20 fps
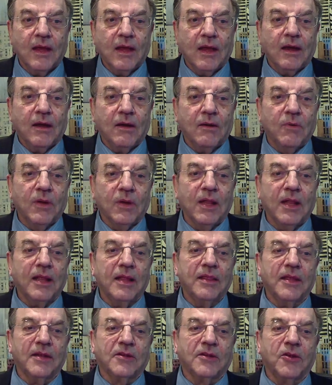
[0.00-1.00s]
Well,
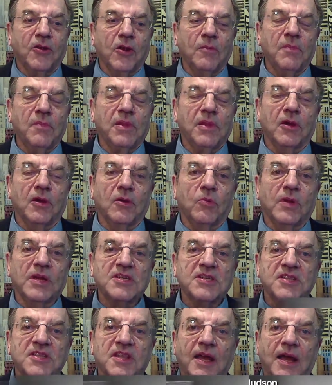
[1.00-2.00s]
the terms on
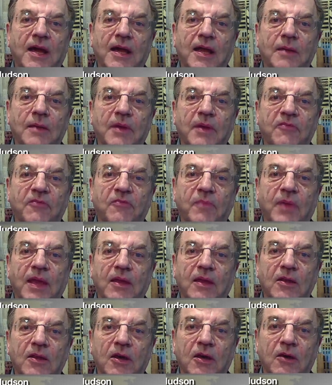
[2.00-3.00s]
which the IMF
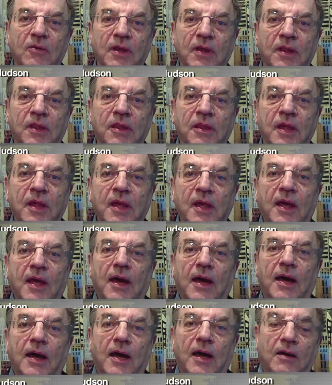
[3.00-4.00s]
make loans,
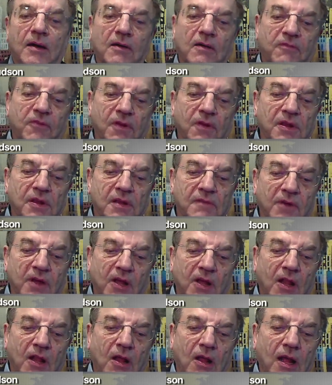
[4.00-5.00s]
uh, first of
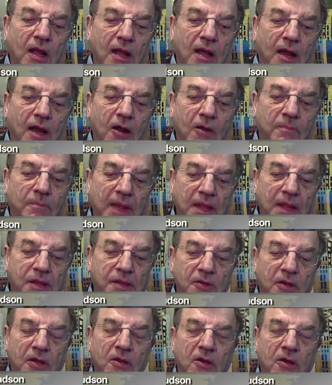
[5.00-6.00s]
all, are
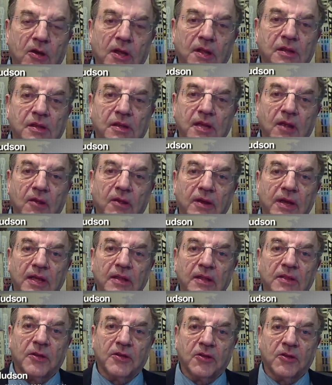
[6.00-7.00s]
based on
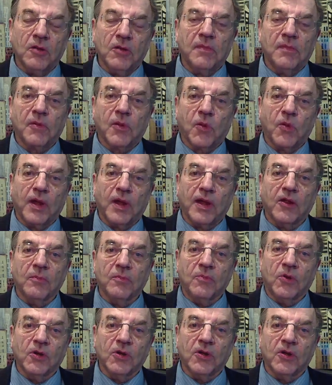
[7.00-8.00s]
austerity. The terms require
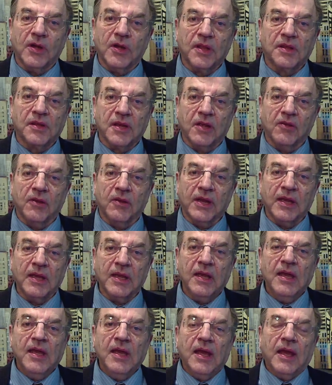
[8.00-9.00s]
more
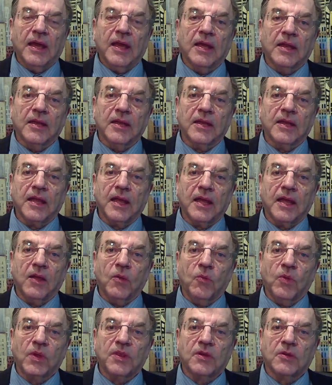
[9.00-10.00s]
austerity and a
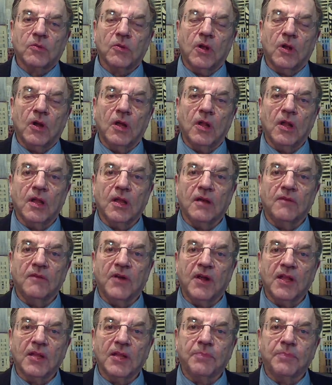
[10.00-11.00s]
withdrawal of
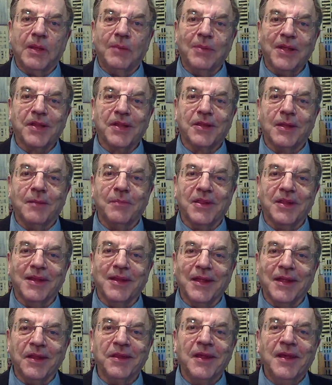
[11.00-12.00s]
all the public
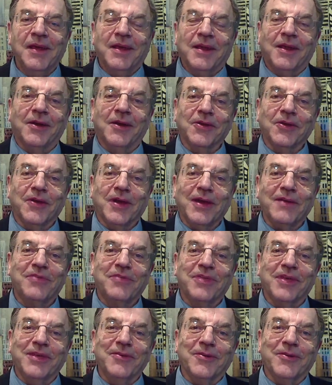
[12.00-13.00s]
subsidies. Now, you have
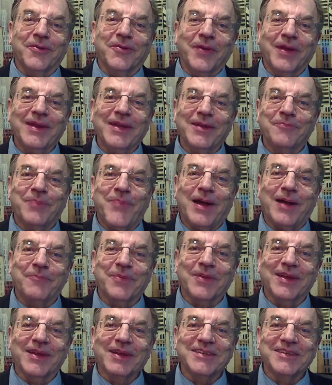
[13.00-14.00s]
the Ukrainian
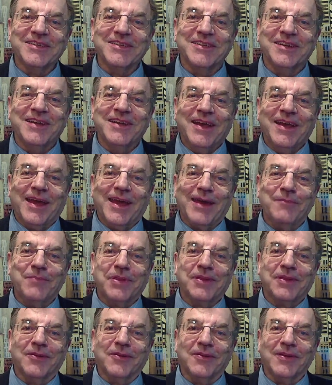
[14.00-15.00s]
population
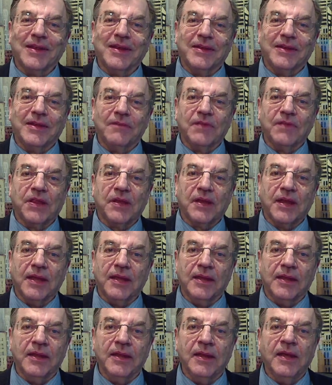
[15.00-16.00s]
absolutely
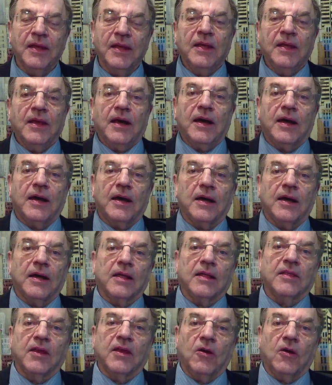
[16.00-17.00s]
devastated. Uh,
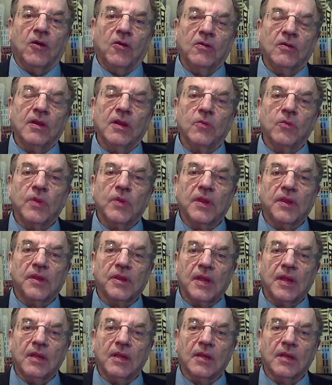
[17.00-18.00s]
the only
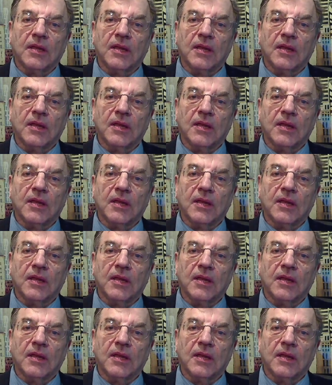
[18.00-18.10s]
result